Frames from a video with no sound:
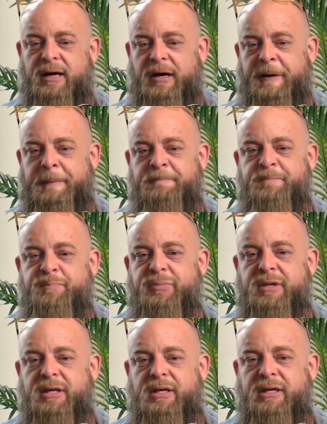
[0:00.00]
Um,
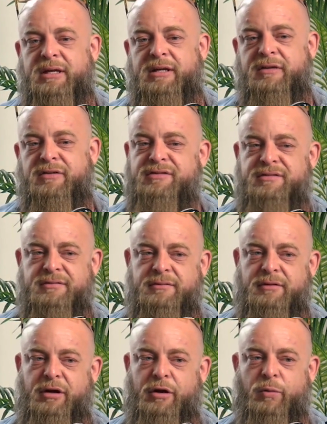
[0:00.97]
it is
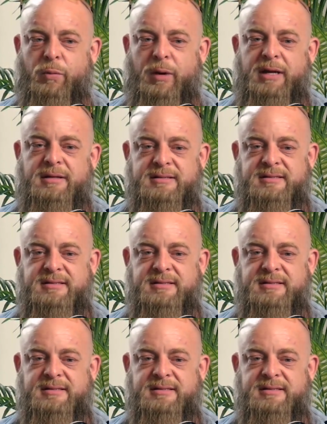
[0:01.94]
great